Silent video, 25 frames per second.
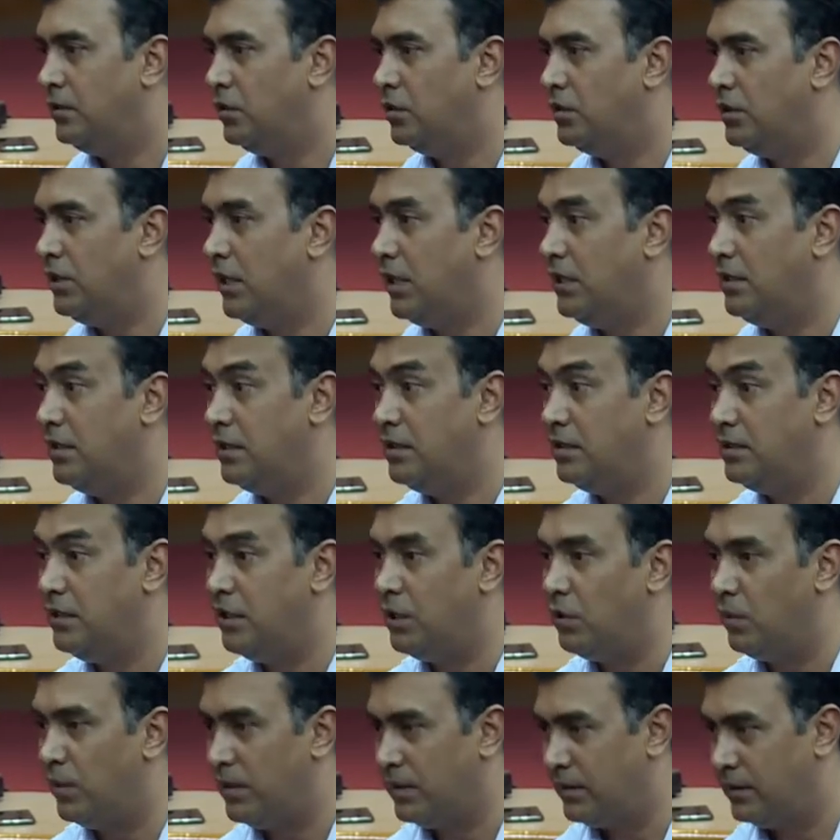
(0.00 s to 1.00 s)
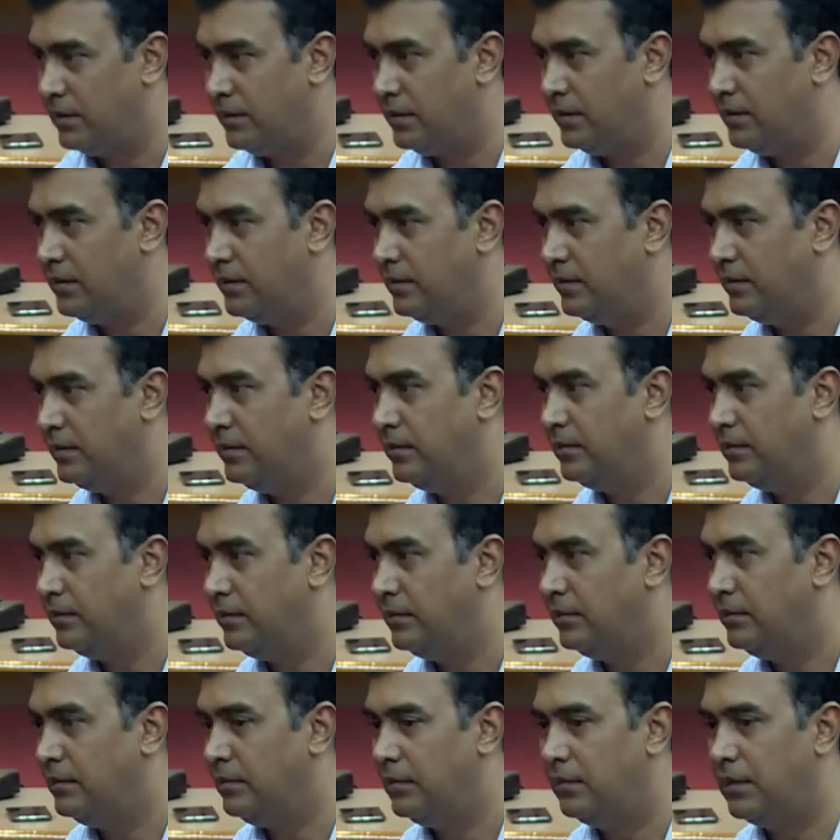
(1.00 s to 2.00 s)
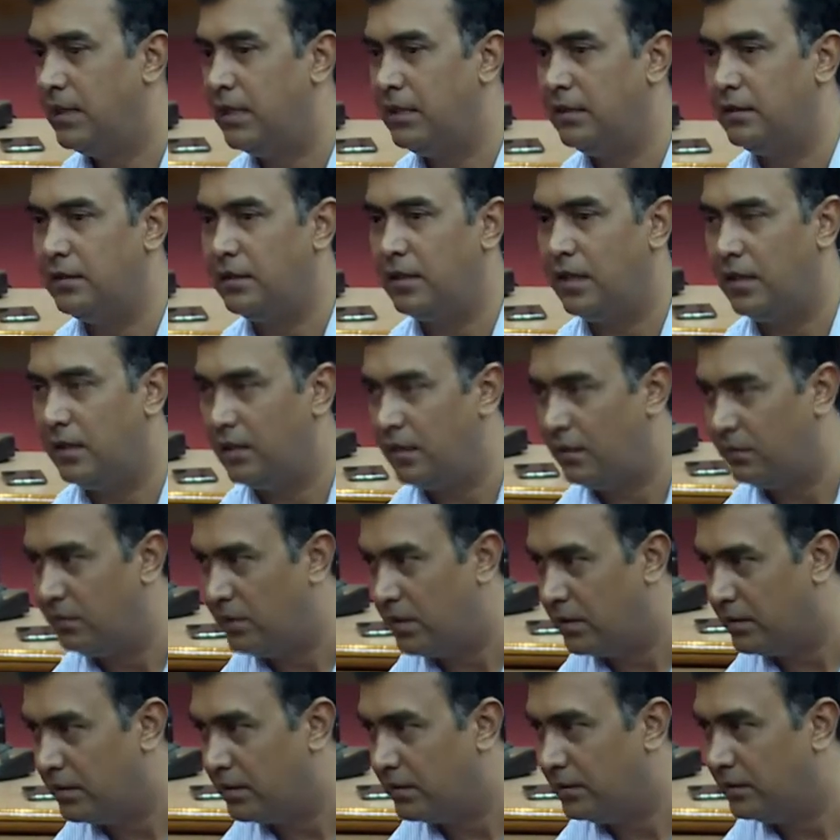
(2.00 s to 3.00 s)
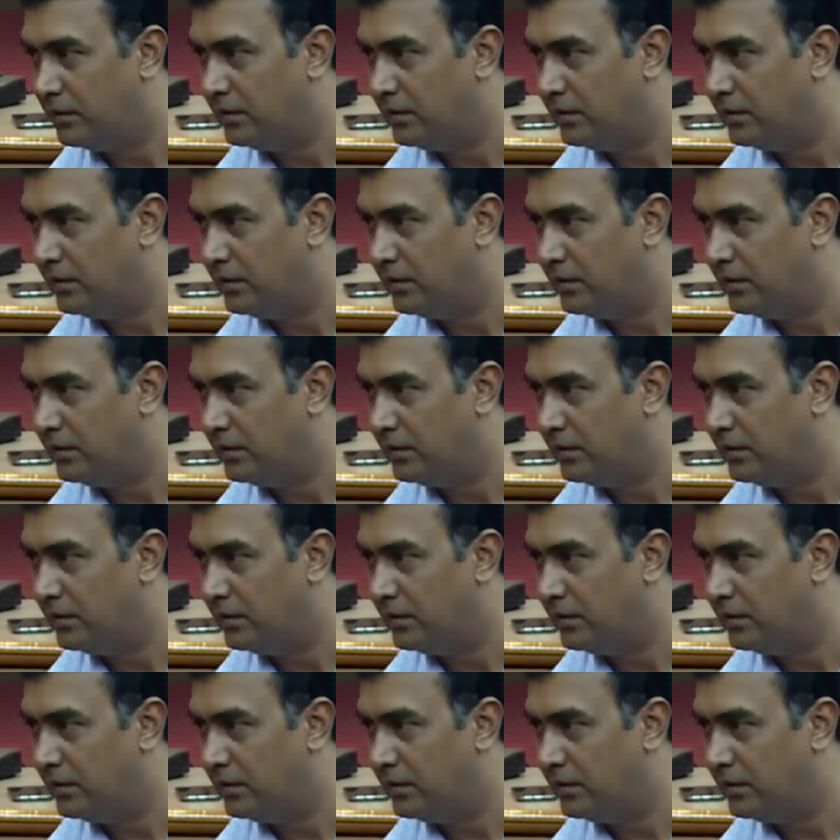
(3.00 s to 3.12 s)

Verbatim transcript: change in sequence, that is the correct definition.